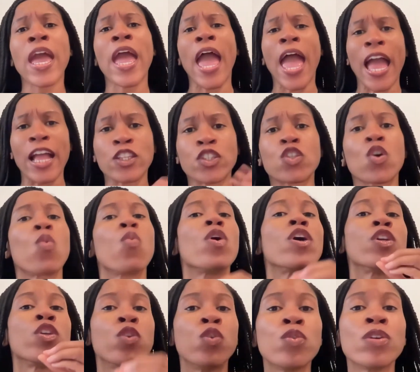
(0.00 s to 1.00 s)
And so what
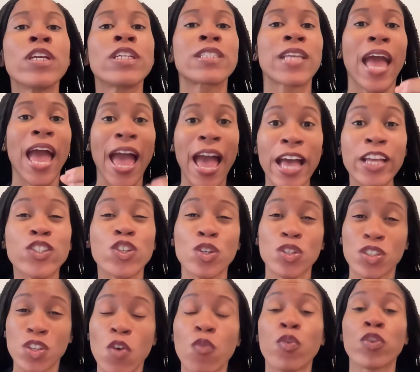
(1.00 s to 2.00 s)
you need to ask
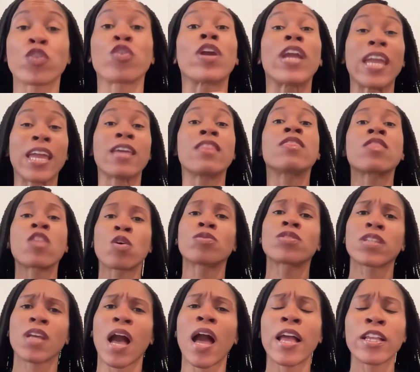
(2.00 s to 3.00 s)
yourself when you're in those
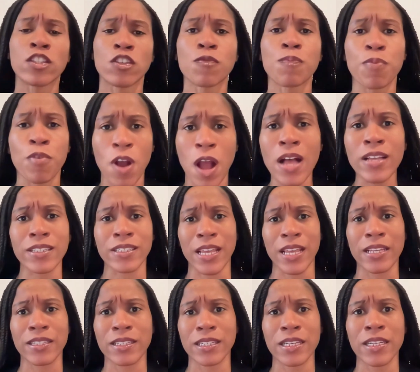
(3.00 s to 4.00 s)
kinds of
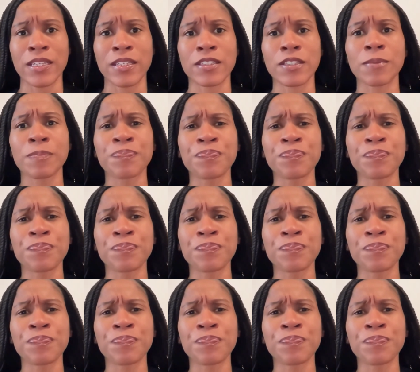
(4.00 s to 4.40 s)
processes,